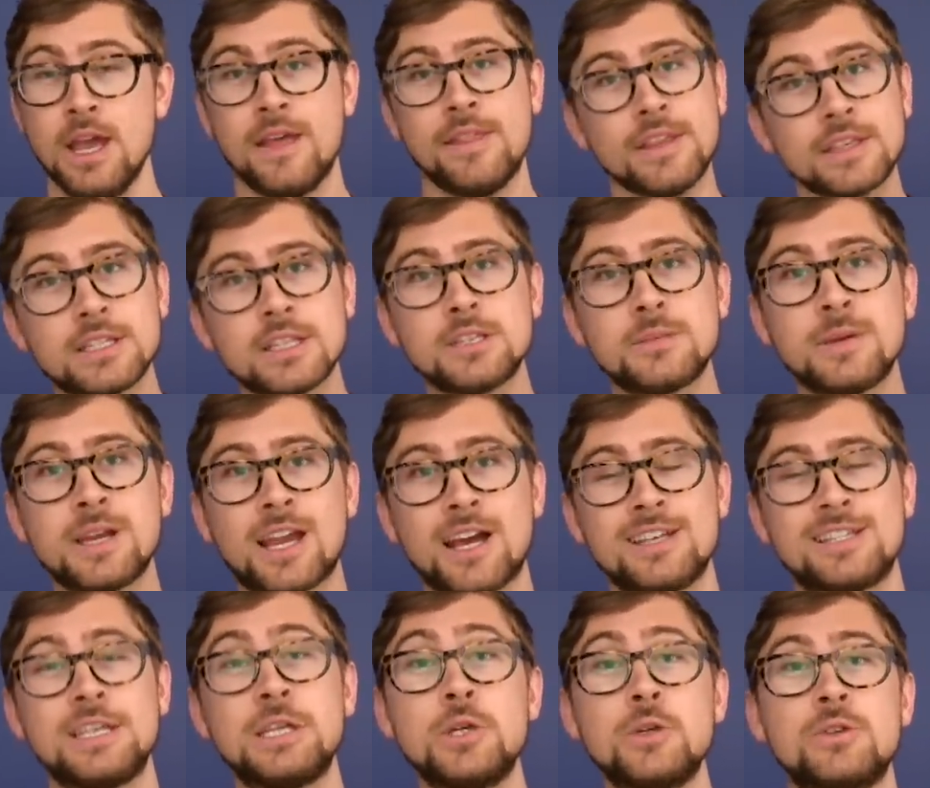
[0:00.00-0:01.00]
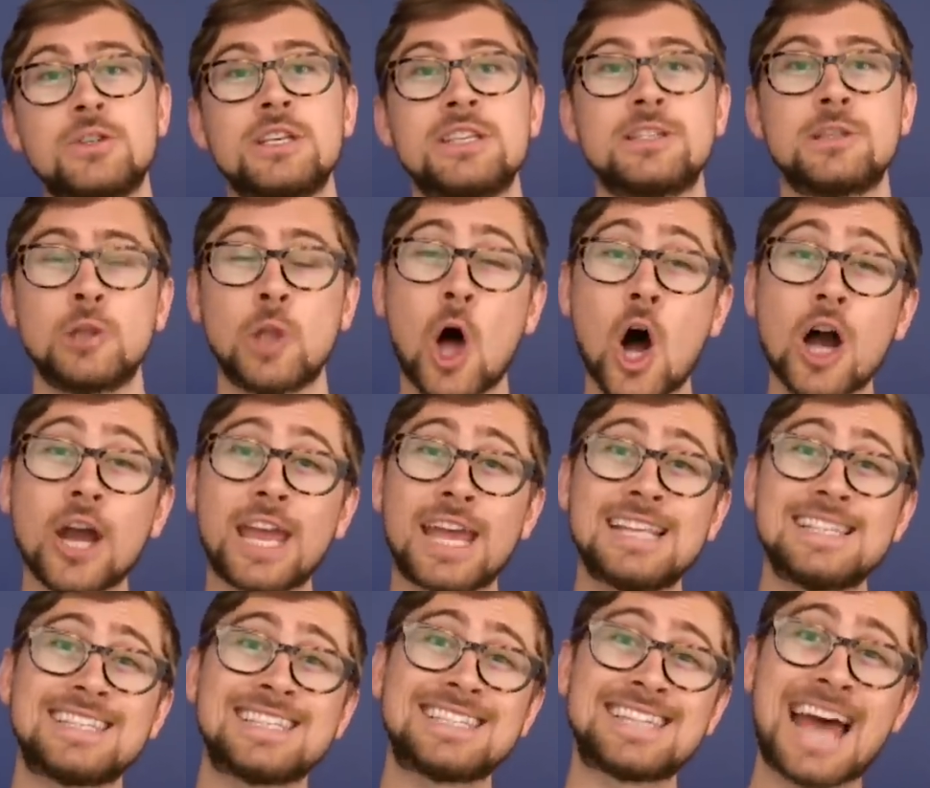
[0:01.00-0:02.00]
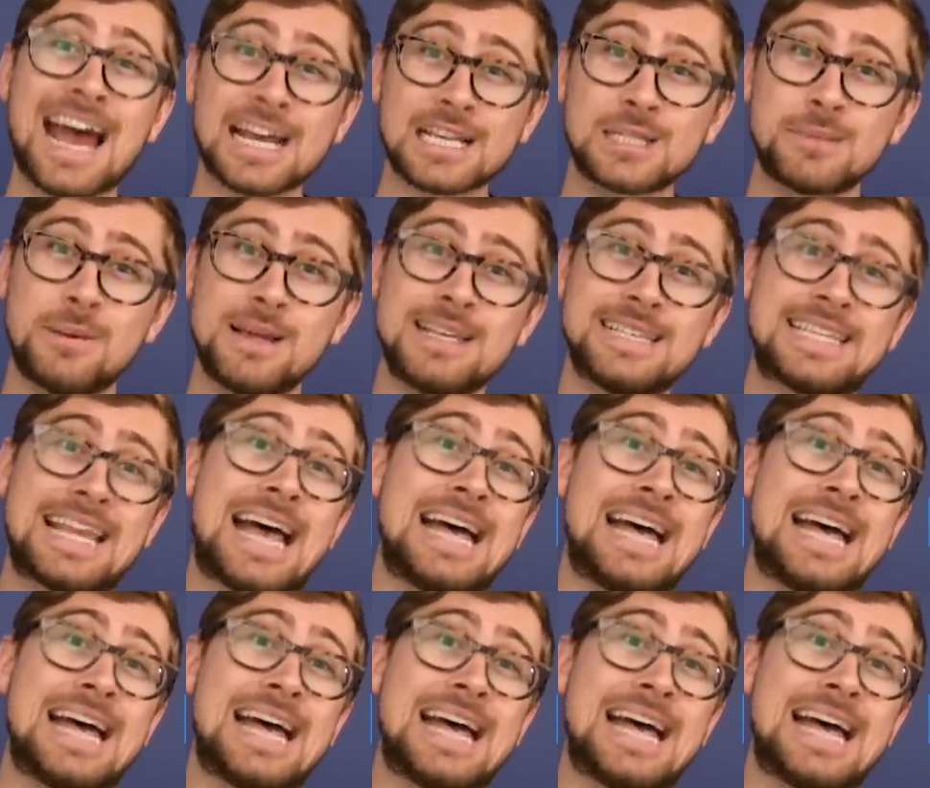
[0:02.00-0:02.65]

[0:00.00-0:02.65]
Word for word: and this is because it uses log n stack space